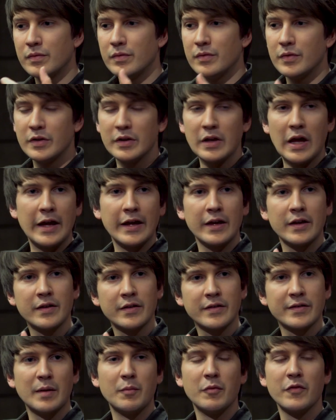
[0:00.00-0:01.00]

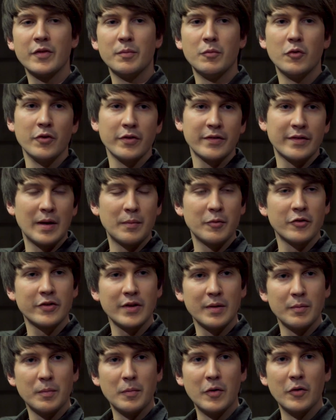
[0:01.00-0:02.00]
like some of the more
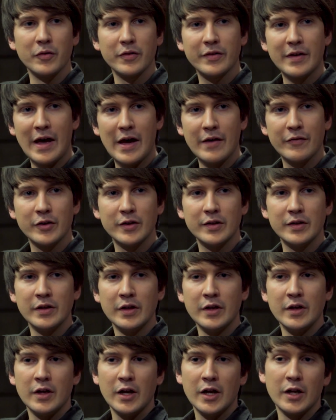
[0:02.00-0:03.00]
established MMOs have it,
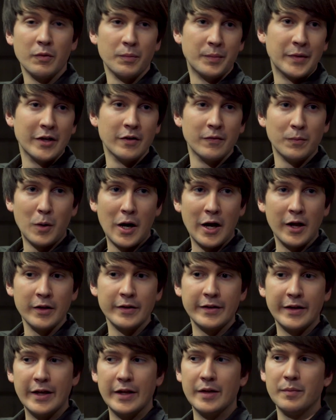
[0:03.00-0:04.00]
it'll be a
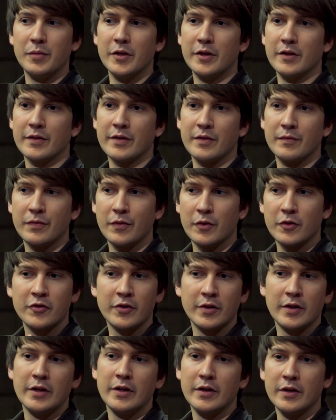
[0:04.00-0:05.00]
while yet, because
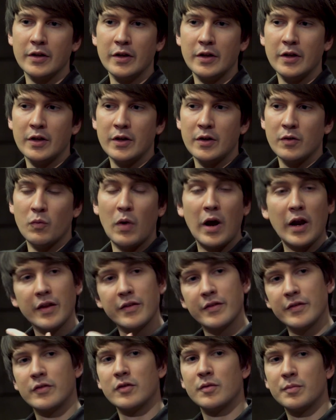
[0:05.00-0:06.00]
unfortunately, while
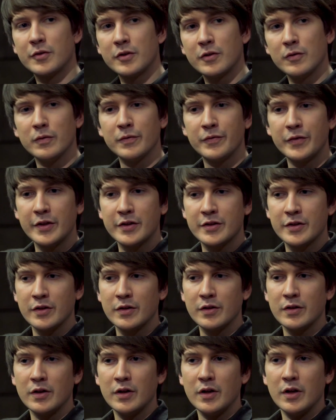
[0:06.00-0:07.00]
it's a super cool
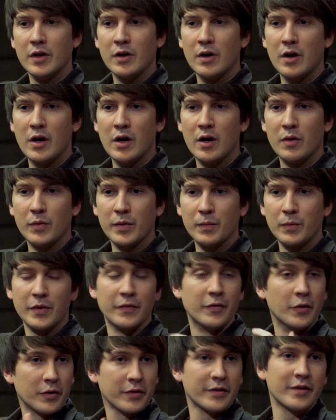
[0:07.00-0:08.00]
feature, we're
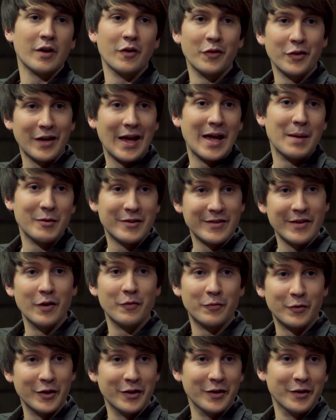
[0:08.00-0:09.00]
focusing on the game
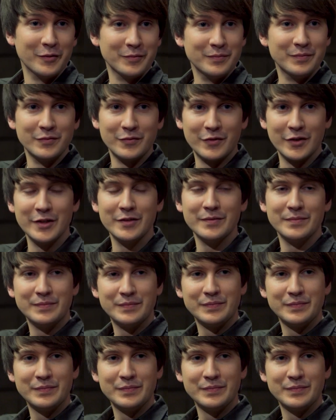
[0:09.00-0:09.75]
itself right now, right?